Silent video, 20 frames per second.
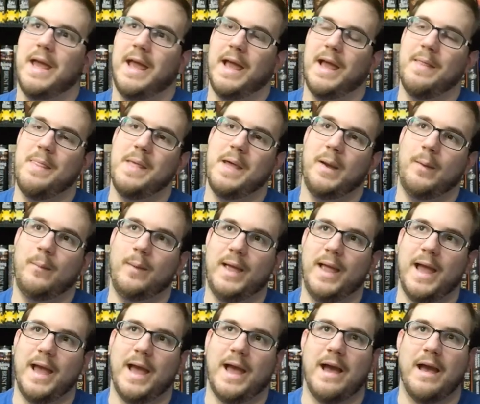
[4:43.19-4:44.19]
And then
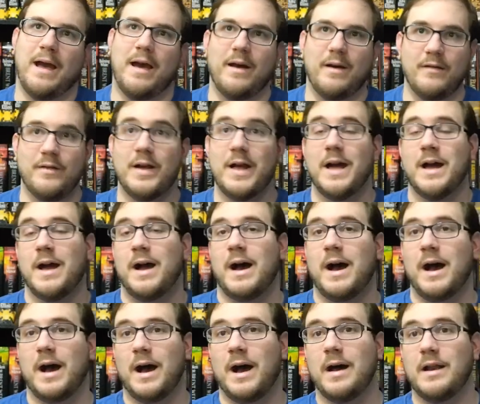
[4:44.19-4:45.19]
we have
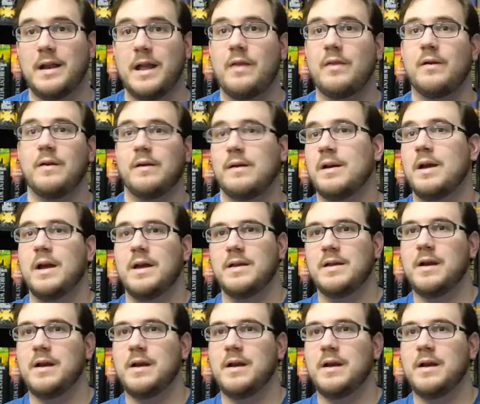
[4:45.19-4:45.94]
another